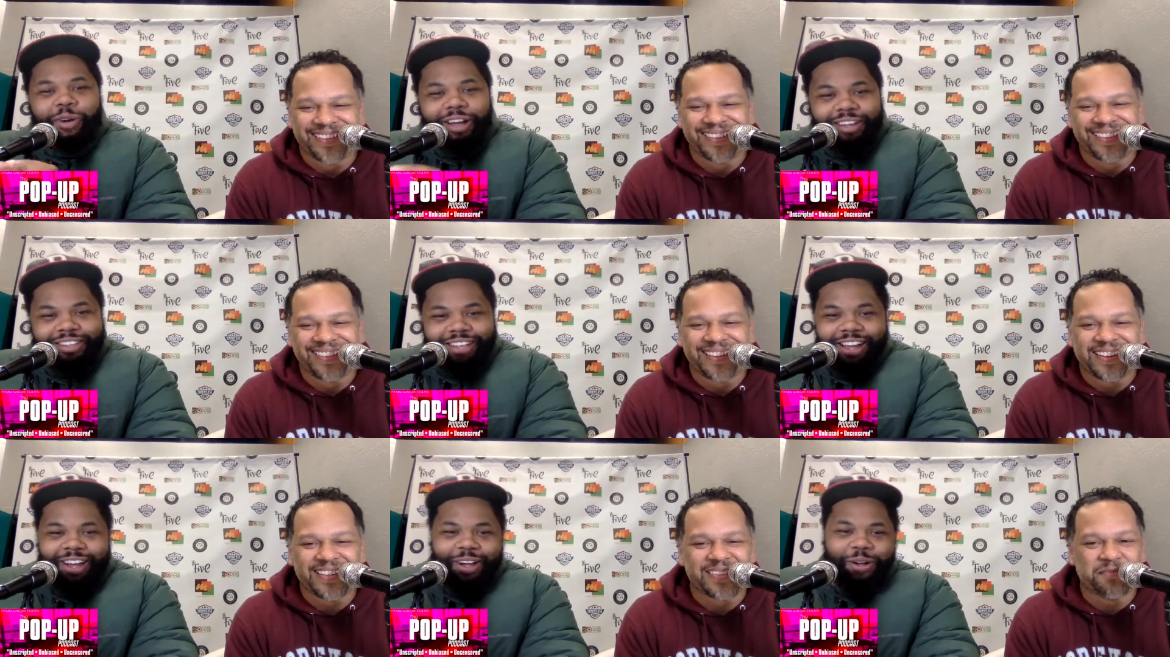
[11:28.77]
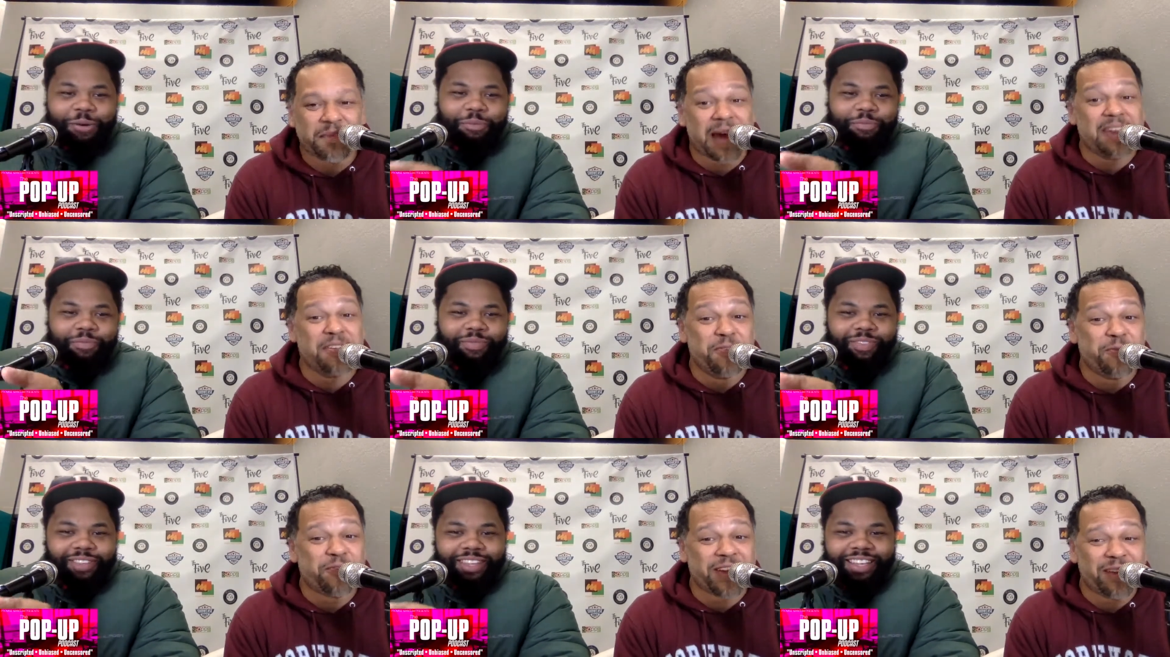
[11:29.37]
Speaker 1: it's my um,
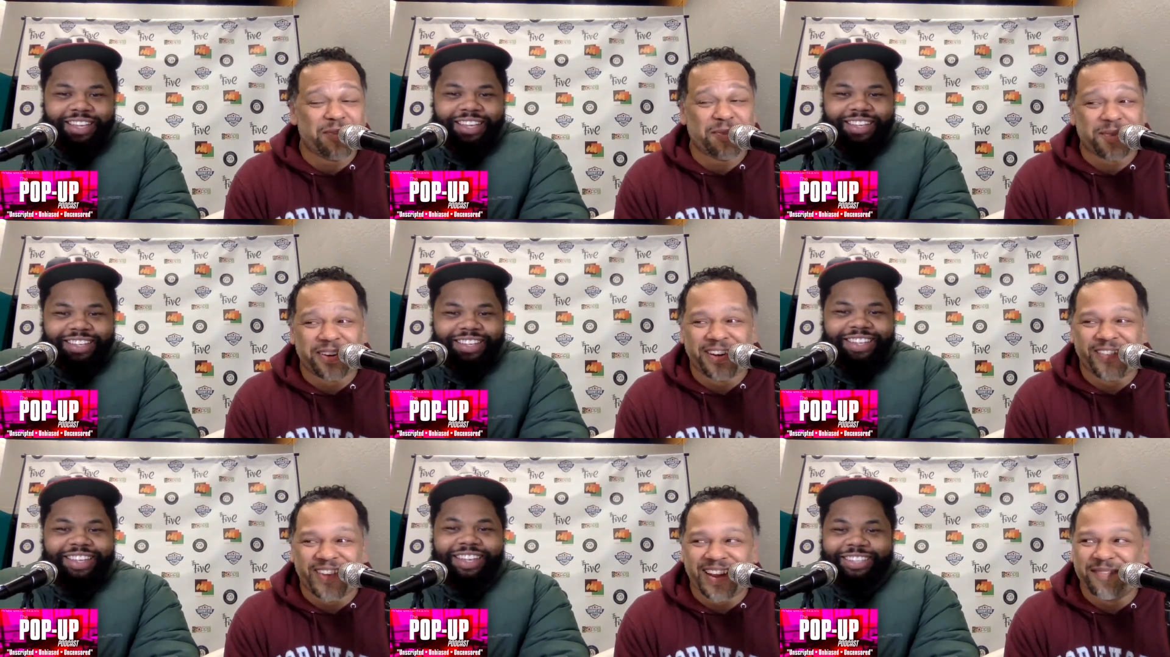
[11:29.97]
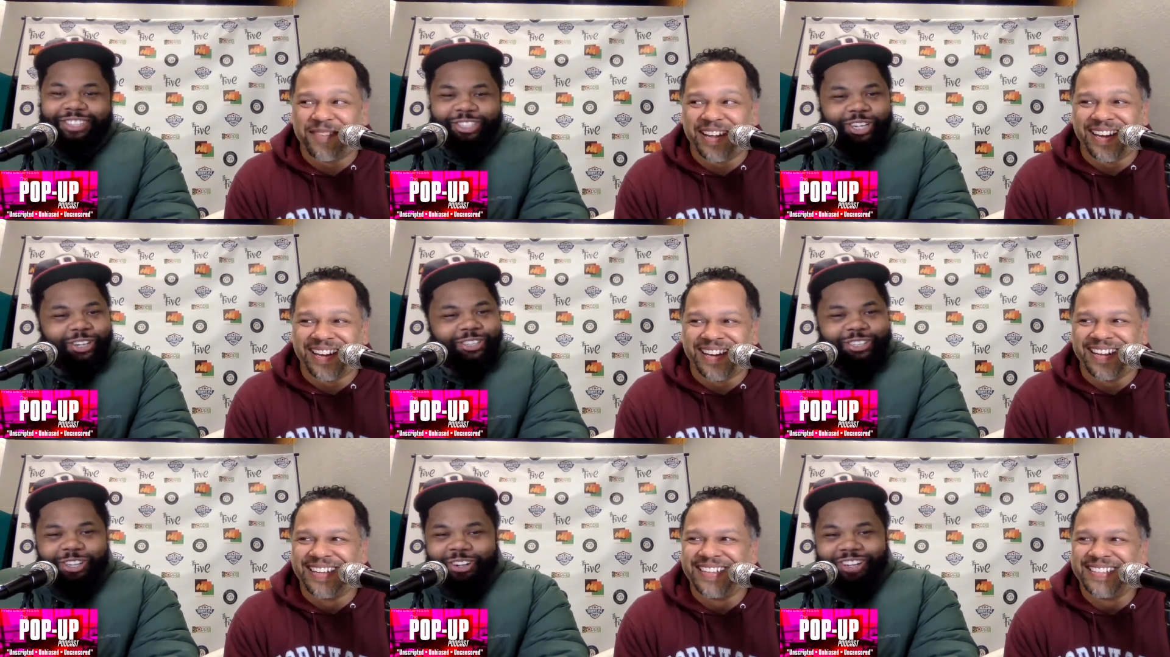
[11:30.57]
new favorite word right Show,
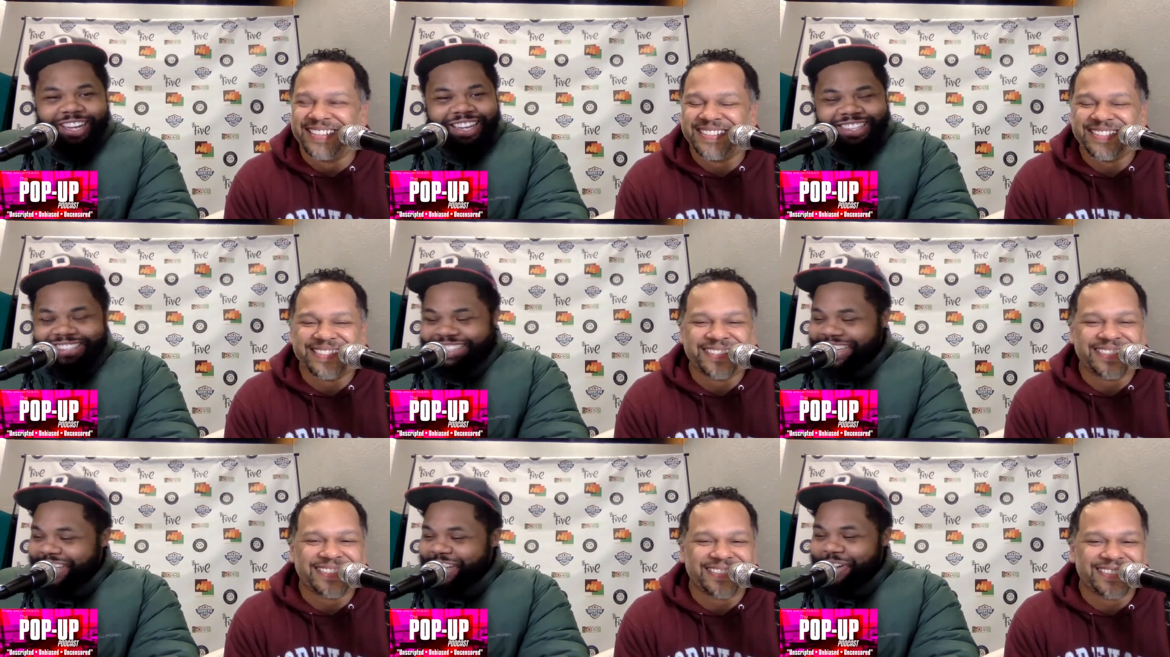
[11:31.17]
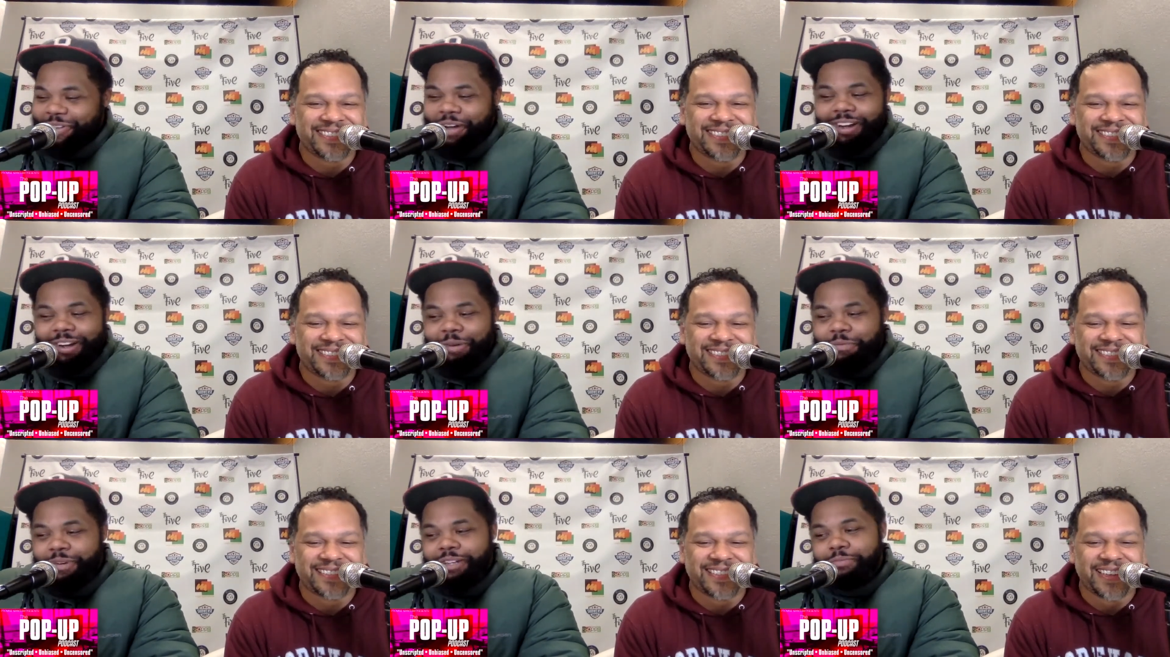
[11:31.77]
showcase,
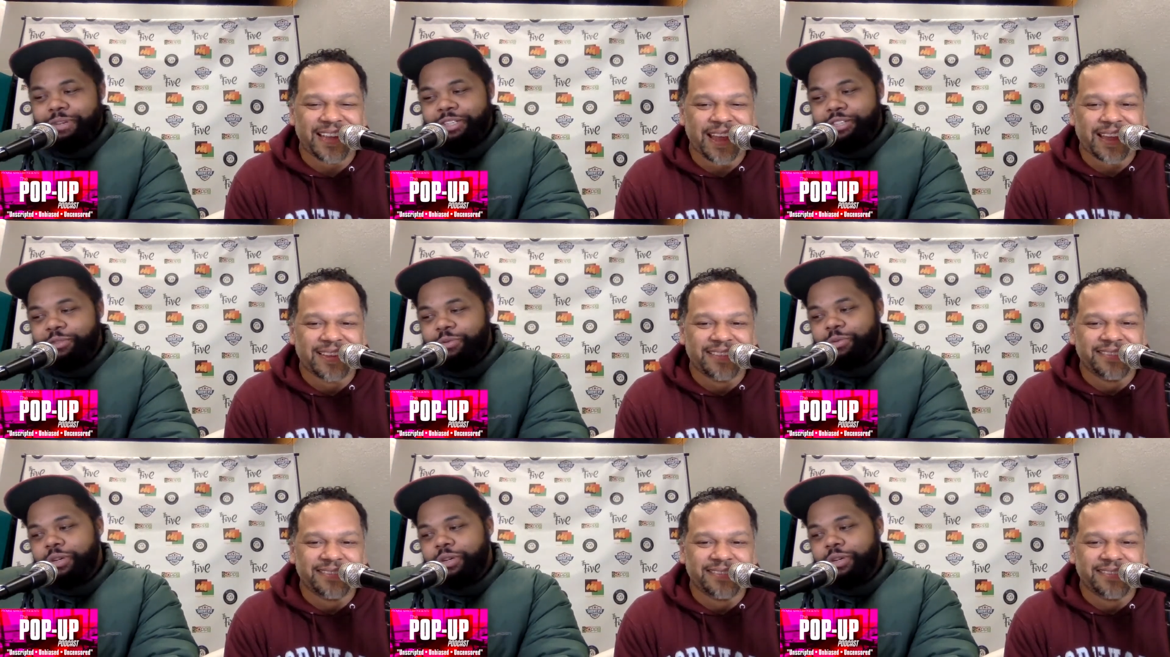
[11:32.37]
Speaker 2: um, but but you